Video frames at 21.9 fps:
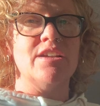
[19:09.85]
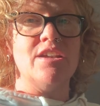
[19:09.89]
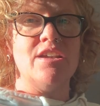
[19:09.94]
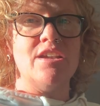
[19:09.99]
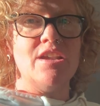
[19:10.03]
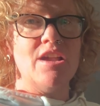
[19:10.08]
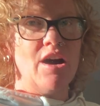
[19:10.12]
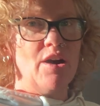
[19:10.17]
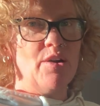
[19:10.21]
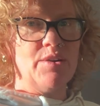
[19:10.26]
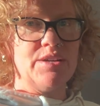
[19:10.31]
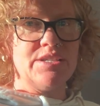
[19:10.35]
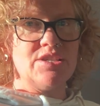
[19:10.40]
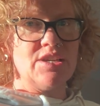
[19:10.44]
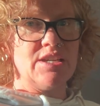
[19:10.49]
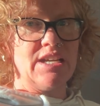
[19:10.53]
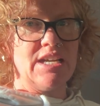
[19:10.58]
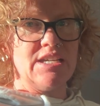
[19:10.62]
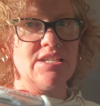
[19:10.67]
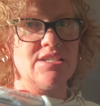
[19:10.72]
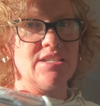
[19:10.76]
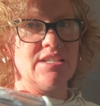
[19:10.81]
no
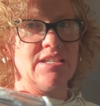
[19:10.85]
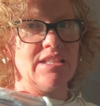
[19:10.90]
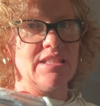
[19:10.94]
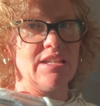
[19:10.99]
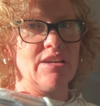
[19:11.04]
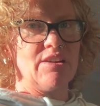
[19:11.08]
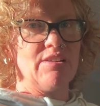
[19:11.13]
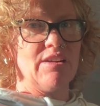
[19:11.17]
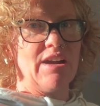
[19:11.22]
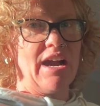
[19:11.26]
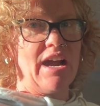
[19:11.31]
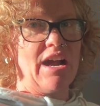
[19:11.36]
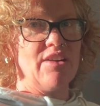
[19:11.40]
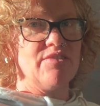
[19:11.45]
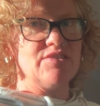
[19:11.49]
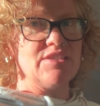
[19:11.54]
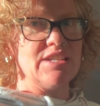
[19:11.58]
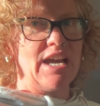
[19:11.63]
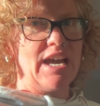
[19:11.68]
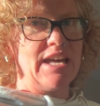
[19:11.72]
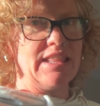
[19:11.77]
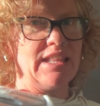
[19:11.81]
education in the
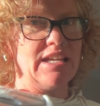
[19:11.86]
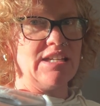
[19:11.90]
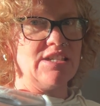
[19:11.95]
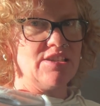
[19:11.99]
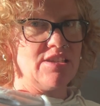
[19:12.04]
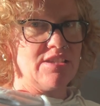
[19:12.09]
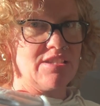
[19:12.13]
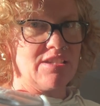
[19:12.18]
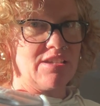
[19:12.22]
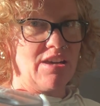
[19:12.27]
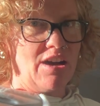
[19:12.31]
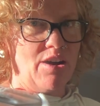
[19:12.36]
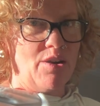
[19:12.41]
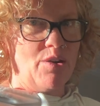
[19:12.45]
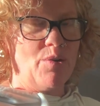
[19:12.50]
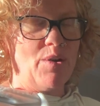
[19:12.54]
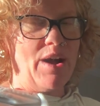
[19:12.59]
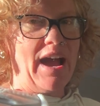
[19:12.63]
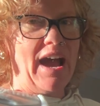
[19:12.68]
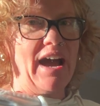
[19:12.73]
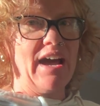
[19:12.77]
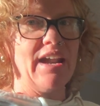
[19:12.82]
craft, and they just
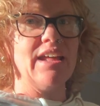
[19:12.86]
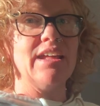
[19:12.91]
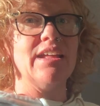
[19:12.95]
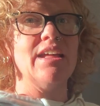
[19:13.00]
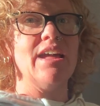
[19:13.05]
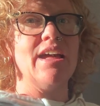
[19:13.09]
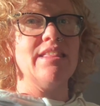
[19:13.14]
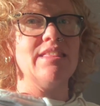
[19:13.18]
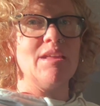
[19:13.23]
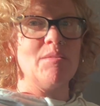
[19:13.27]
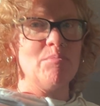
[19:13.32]
go at it and